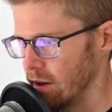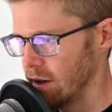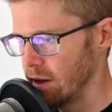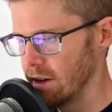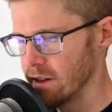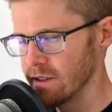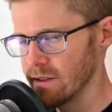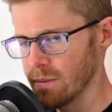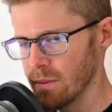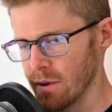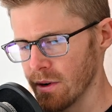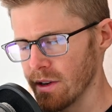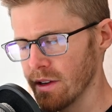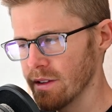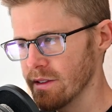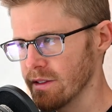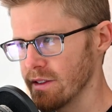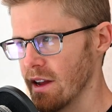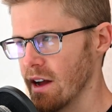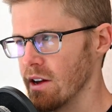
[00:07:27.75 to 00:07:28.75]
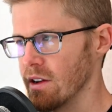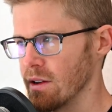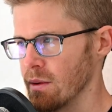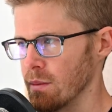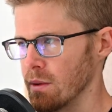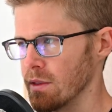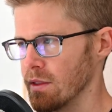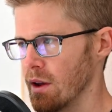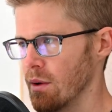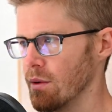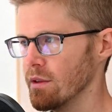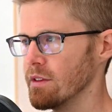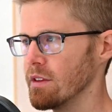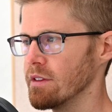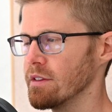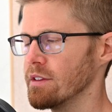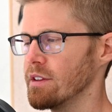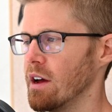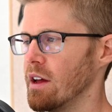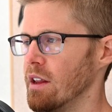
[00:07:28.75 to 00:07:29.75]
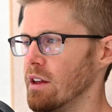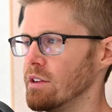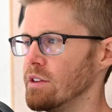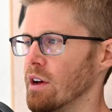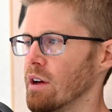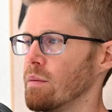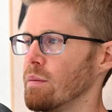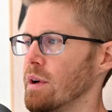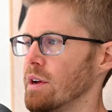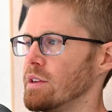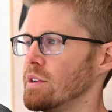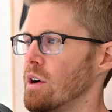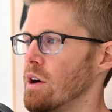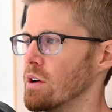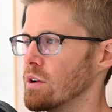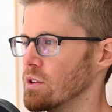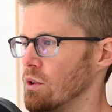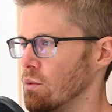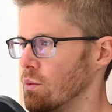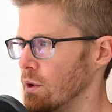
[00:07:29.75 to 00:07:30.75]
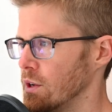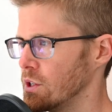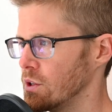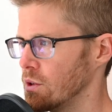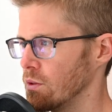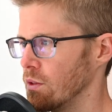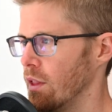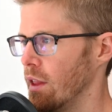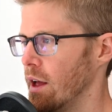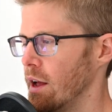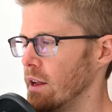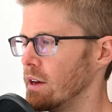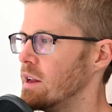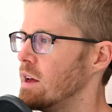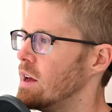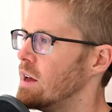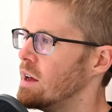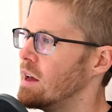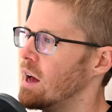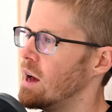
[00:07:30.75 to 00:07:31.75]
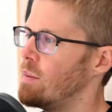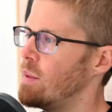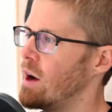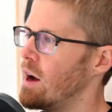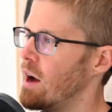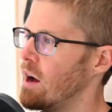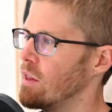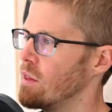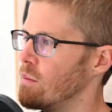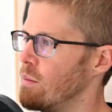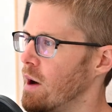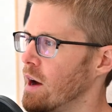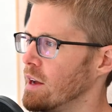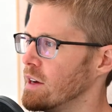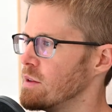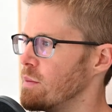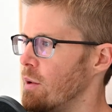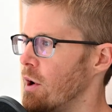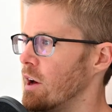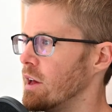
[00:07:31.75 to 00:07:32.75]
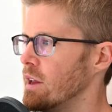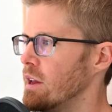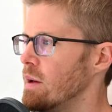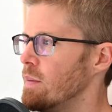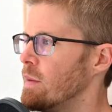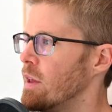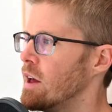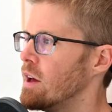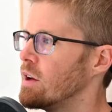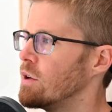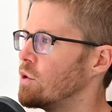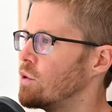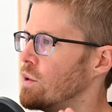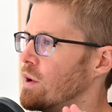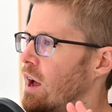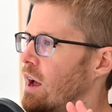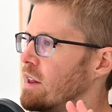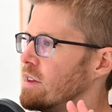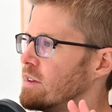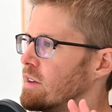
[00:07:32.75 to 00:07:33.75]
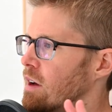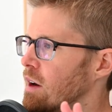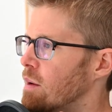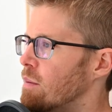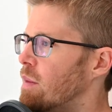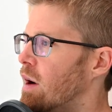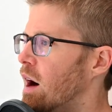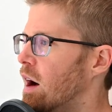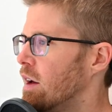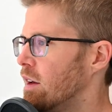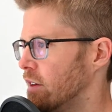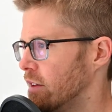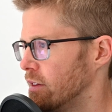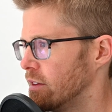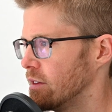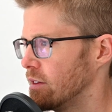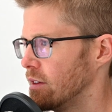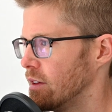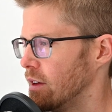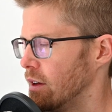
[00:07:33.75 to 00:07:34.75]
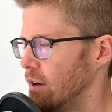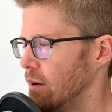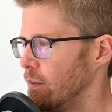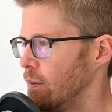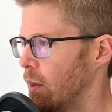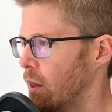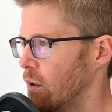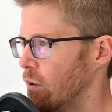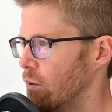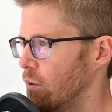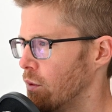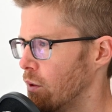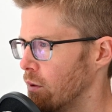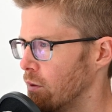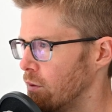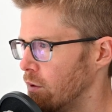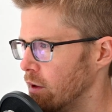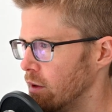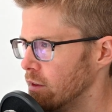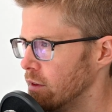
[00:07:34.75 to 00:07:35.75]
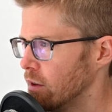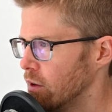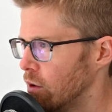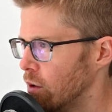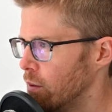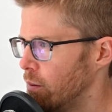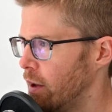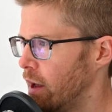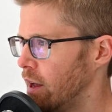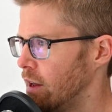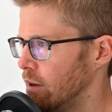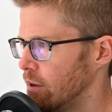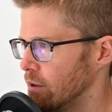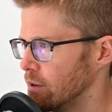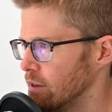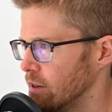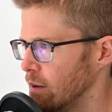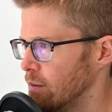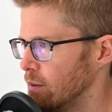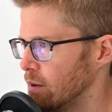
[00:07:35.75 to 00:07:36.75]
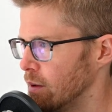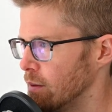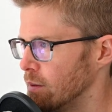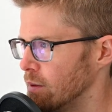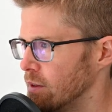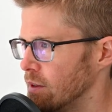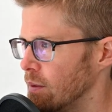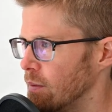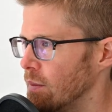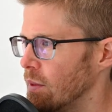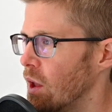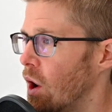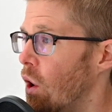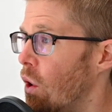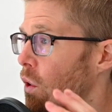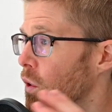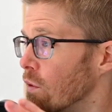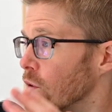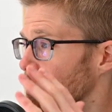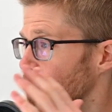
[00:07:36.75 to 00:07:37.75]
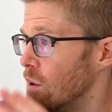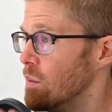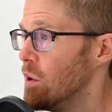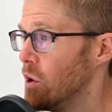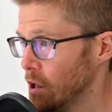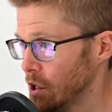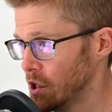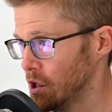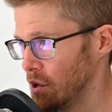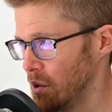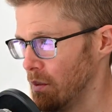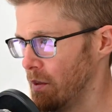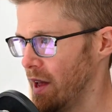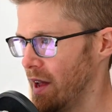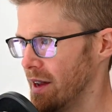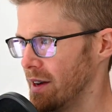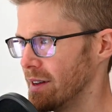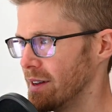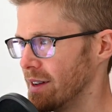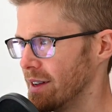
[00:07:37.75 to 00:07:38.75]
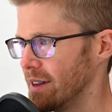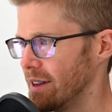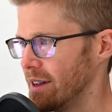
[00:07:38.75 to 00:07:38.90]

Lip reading: It's pretty astounding, but there was a study done by Dr. Richard Lane about how the mind body creates a bias for physical pain or symptoms over emotional pain.